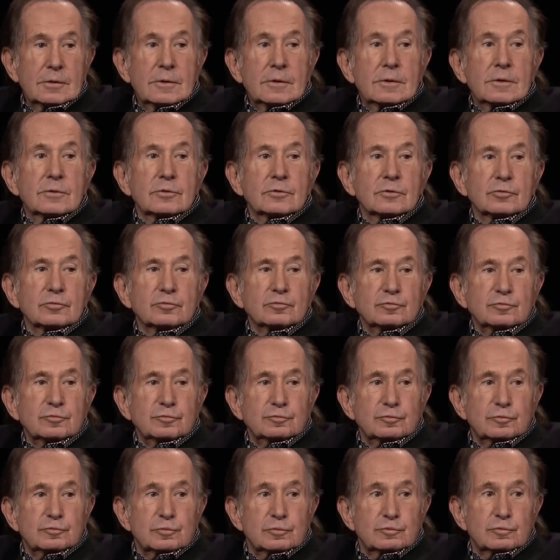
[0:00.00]
Thank you for
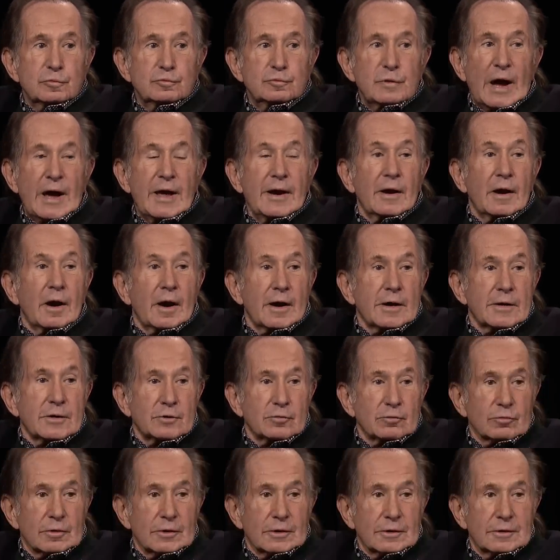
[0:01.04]
being here today. Red Eye
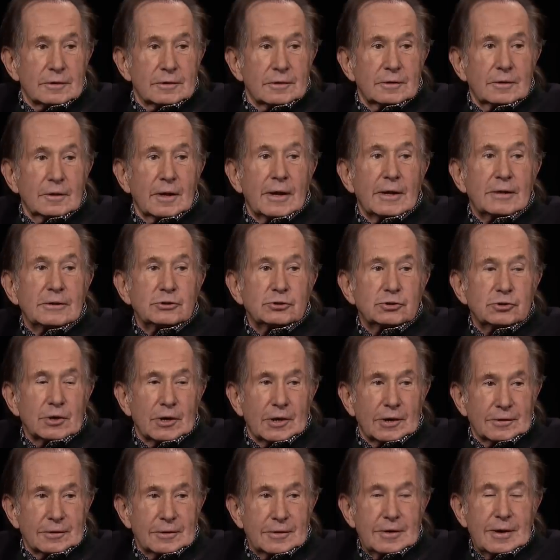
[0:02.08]
Grill I, and
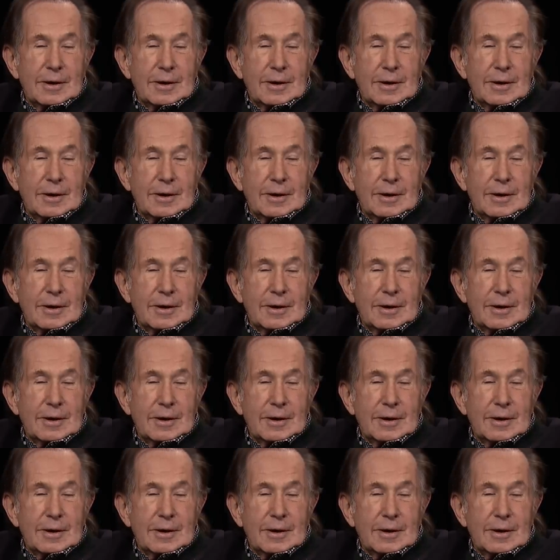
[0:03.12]
Shelly. Shelley.